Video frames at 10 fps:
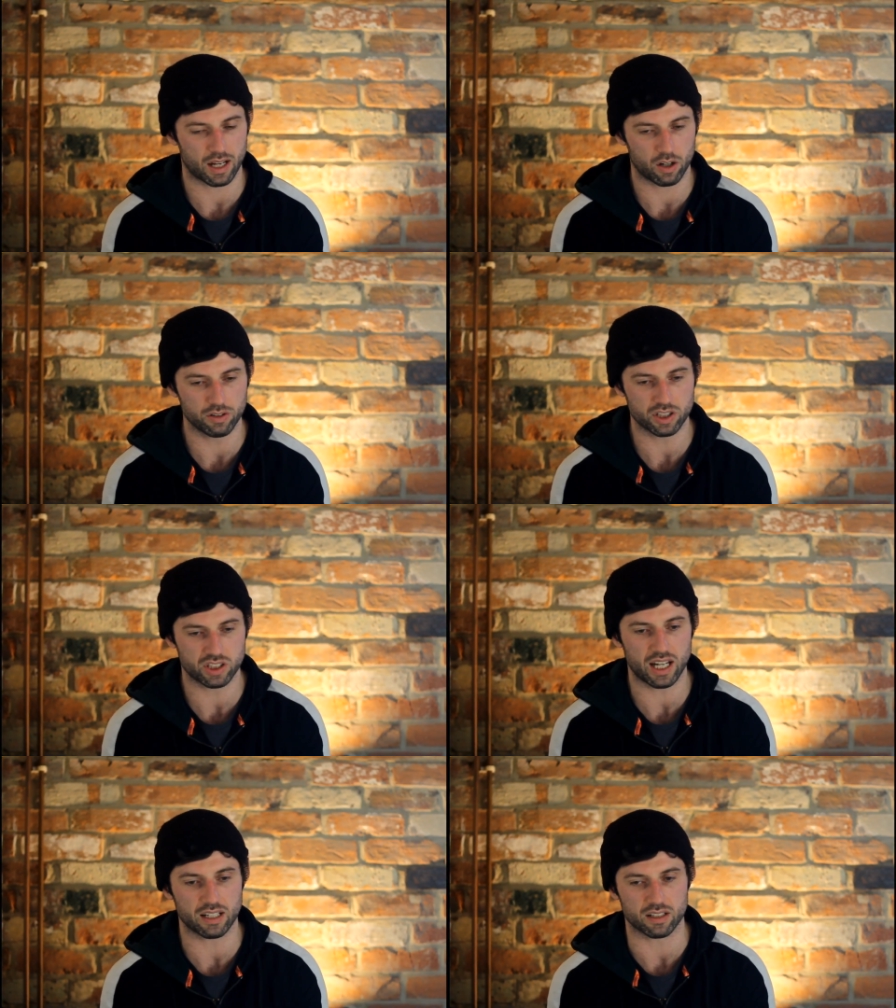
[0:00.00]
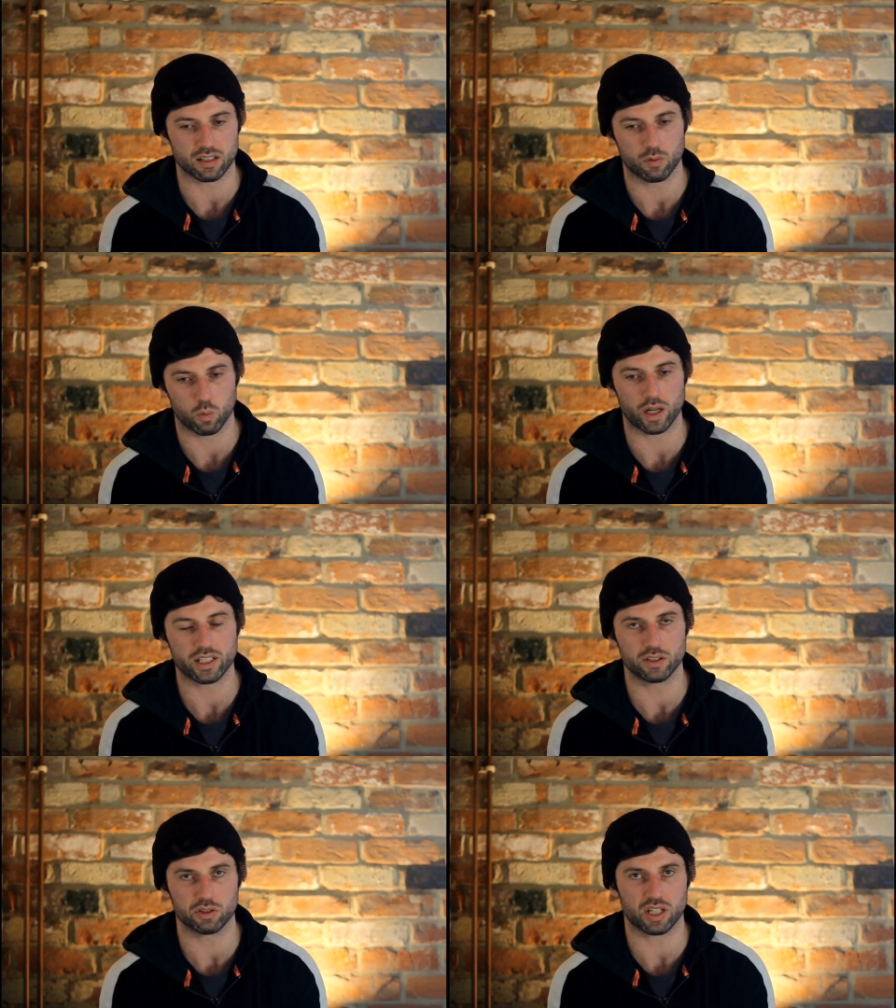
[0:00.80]
Understand when
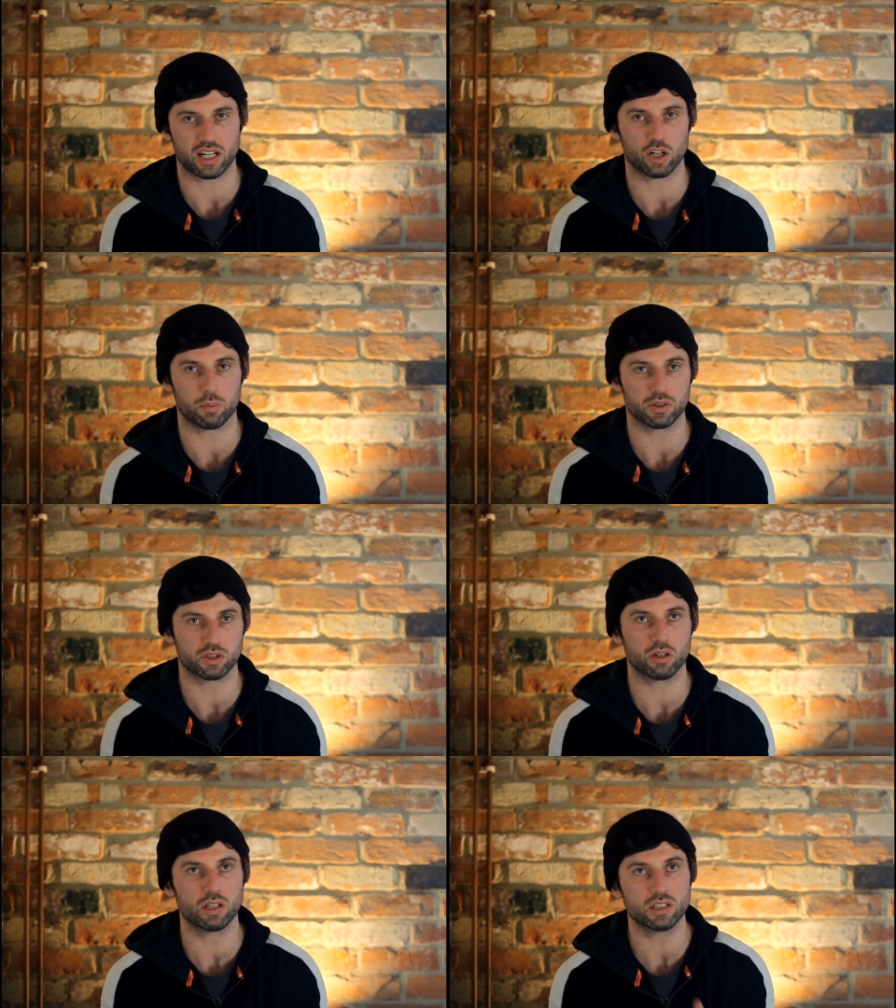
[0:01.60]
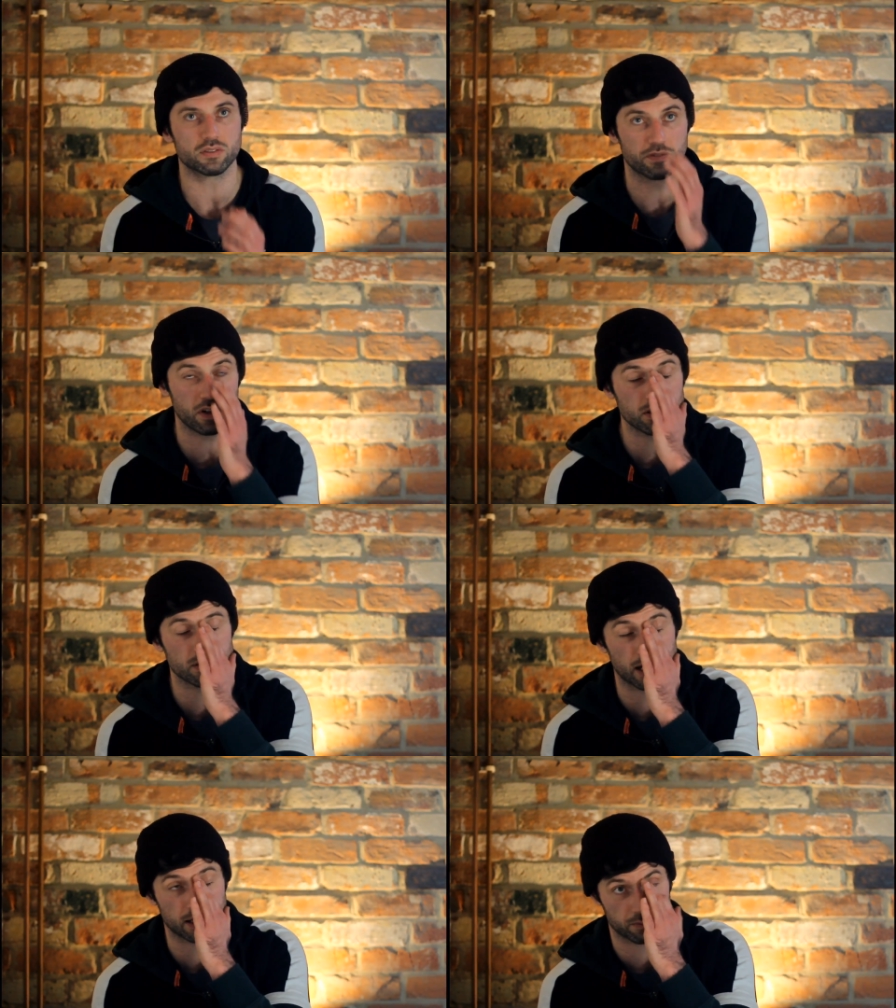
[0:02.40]
can you stand up. And so as a fun
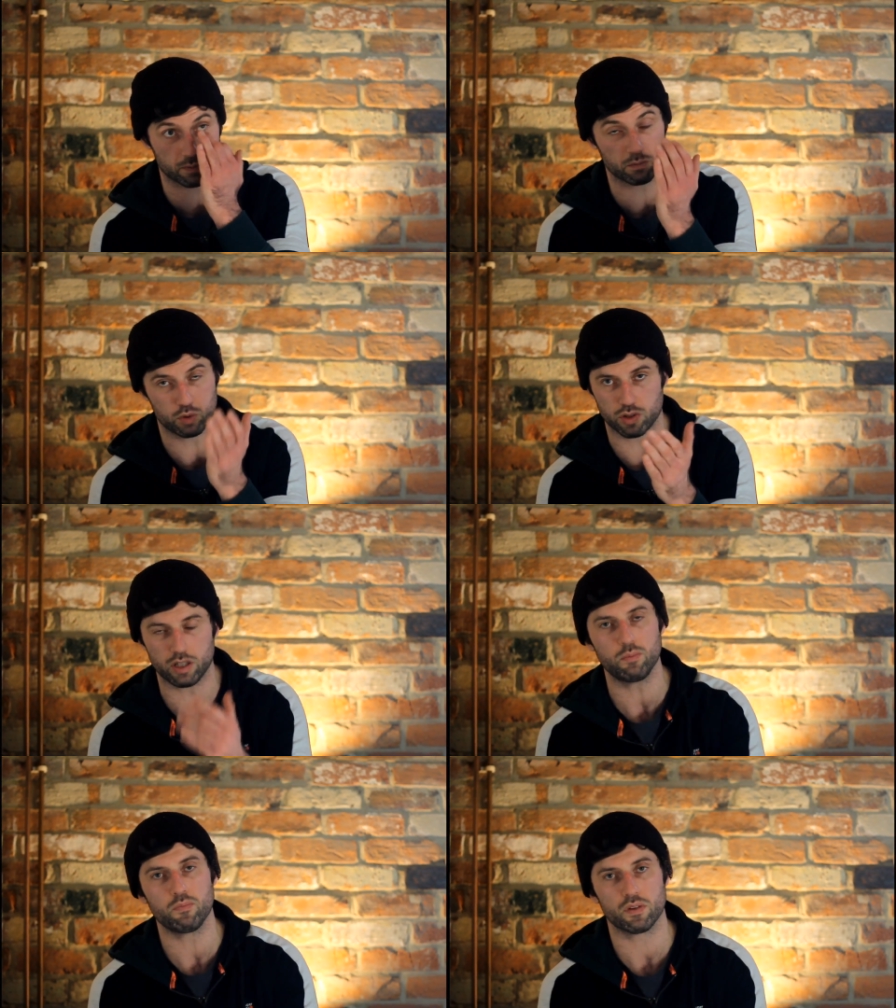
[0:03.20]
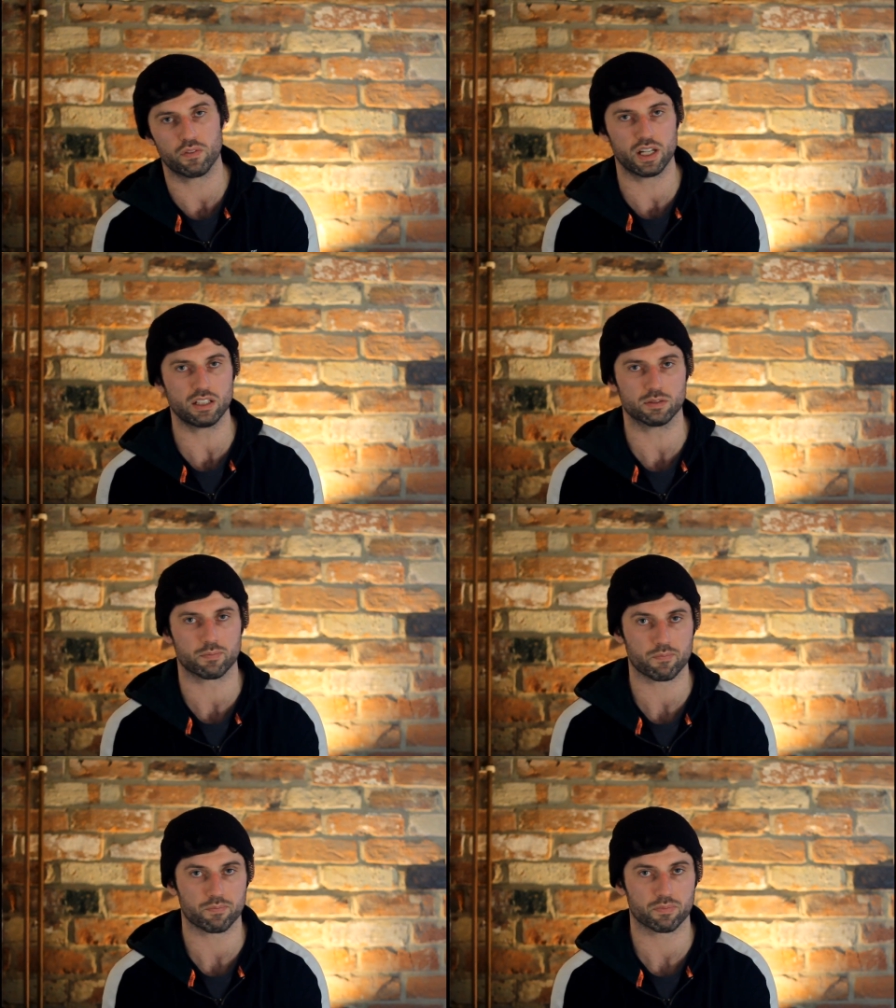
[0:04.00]
like drill for this
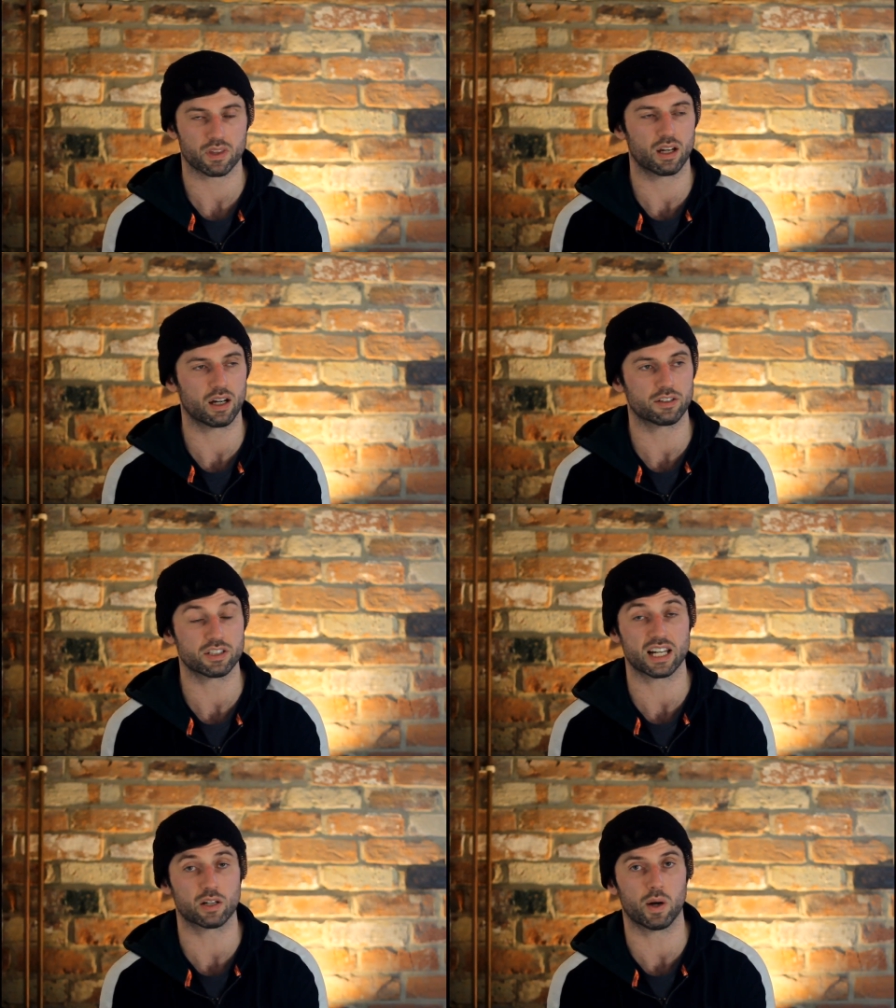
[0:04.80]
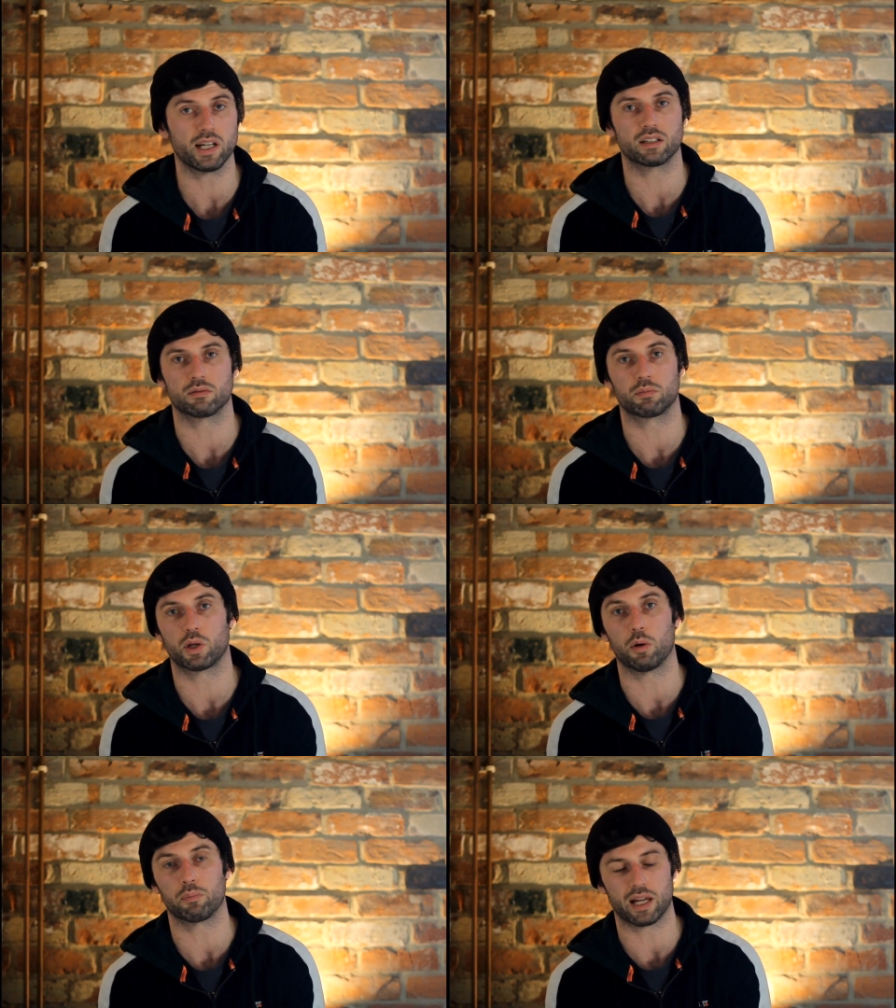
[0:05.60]
to take away and
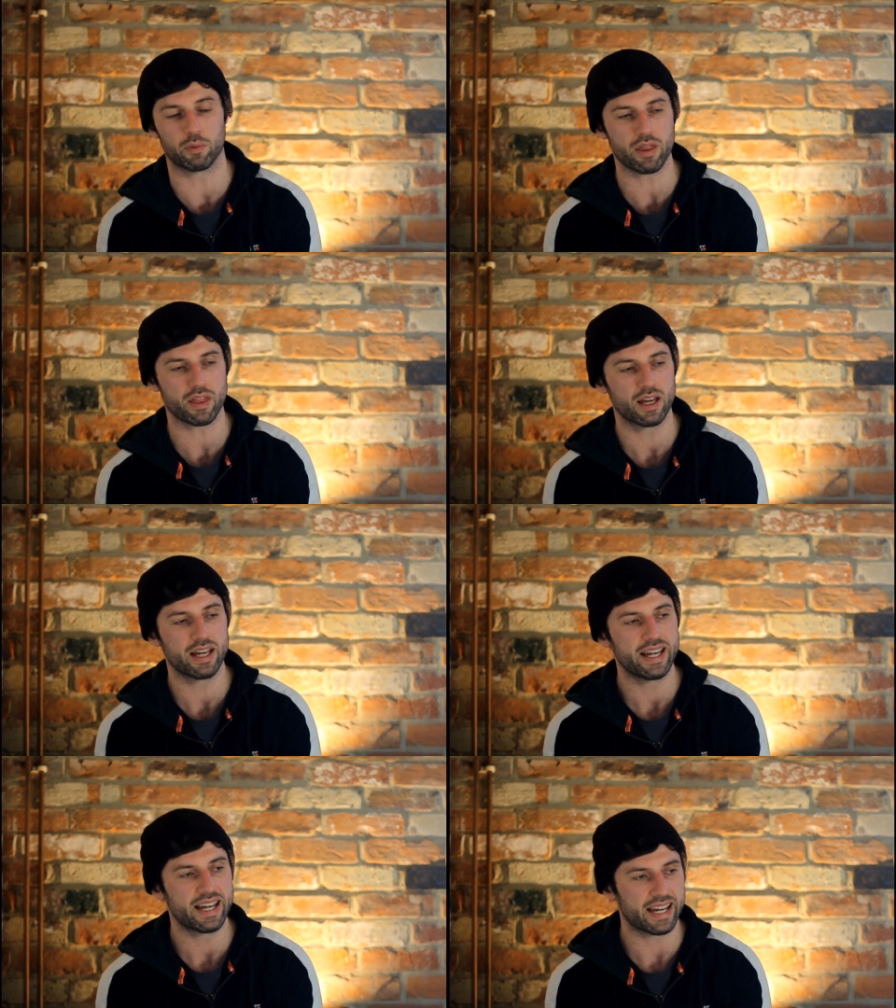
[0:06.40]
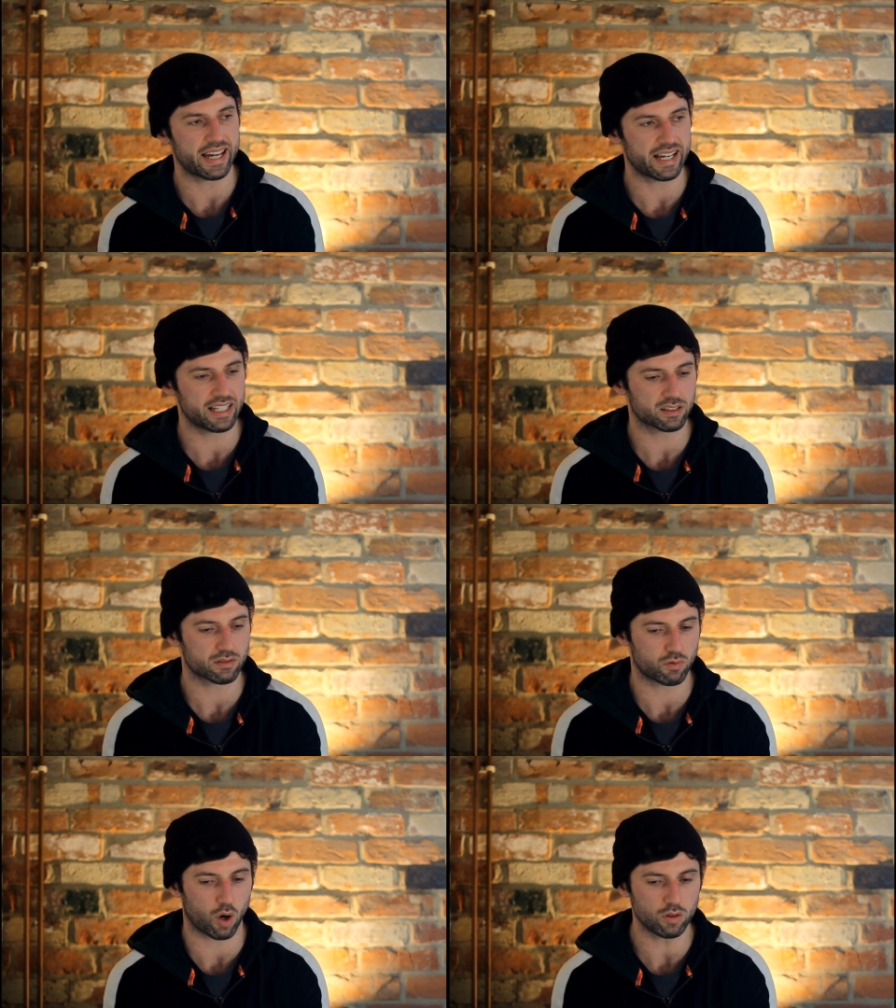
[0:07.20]
go and play with is
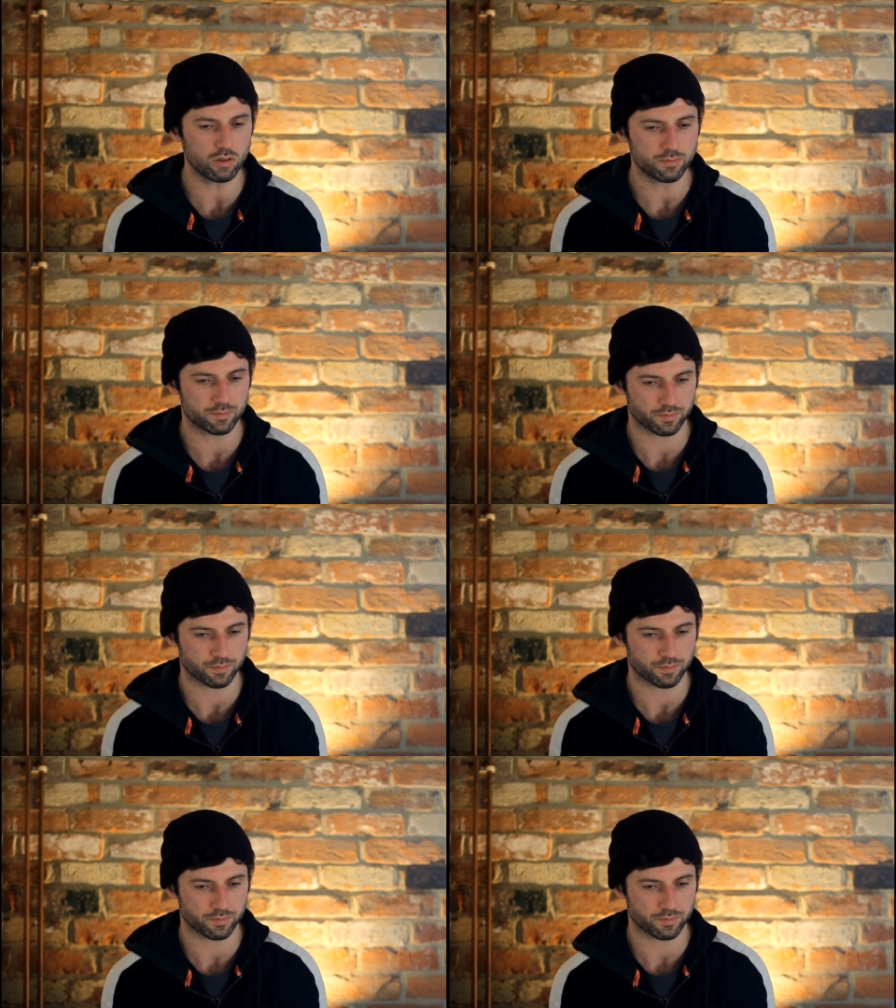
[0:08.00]
roll,